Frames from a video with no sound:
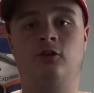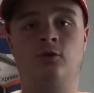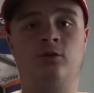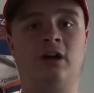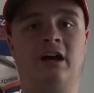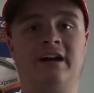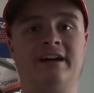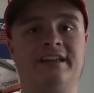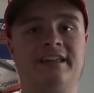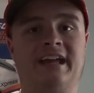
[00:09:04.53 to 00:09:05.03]
You're
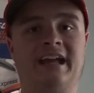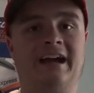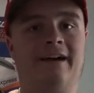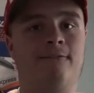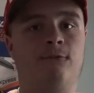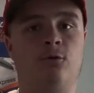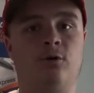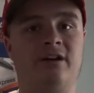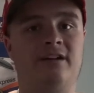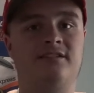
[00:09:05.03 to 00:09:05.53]
not going to
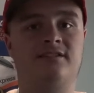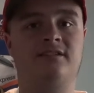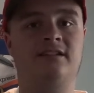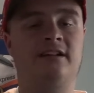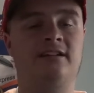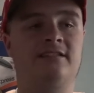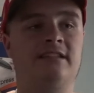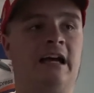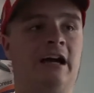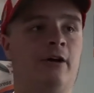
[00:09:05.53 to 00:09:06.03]
have
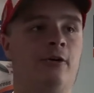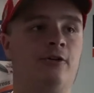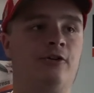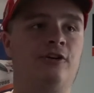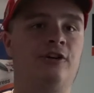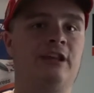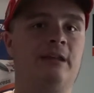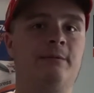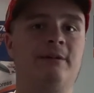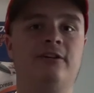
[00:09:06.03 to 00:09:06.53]
races that are
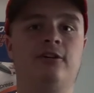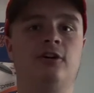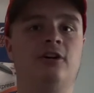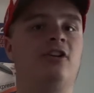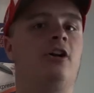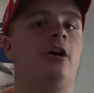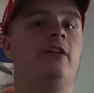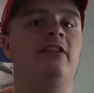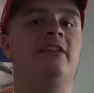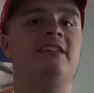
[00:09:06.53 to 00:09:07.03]
going to be good
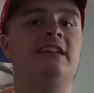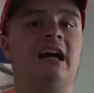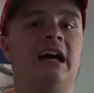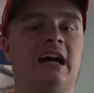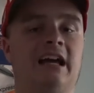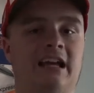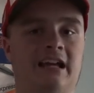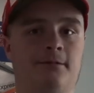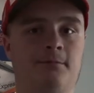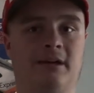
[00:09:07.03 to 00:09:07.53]
all the
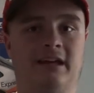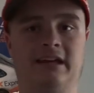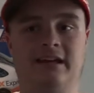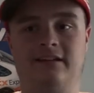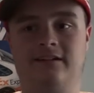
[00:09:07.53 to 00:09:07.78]
time.